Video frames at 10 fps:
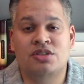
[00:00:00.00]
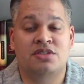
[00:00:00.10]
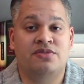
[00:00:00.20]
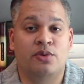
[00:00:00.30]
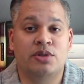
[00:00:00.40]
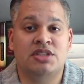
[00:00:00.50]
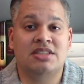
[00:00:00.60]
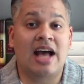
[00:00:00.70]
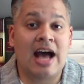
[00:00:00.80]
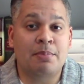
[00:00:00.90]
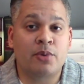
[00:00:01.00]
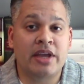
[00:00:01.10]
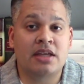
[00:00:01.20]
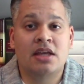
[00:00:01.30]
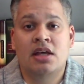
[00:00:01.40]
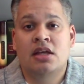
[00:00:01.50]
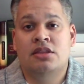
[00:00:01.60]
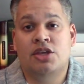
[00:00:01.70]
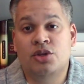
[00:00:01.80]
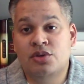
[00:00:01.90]
and forces operate
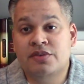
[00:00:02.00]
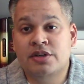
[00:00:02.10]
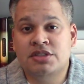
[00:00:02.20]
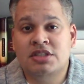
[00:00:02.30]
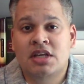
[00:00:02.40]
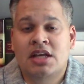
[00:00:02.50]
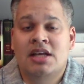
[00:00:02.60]
the universe,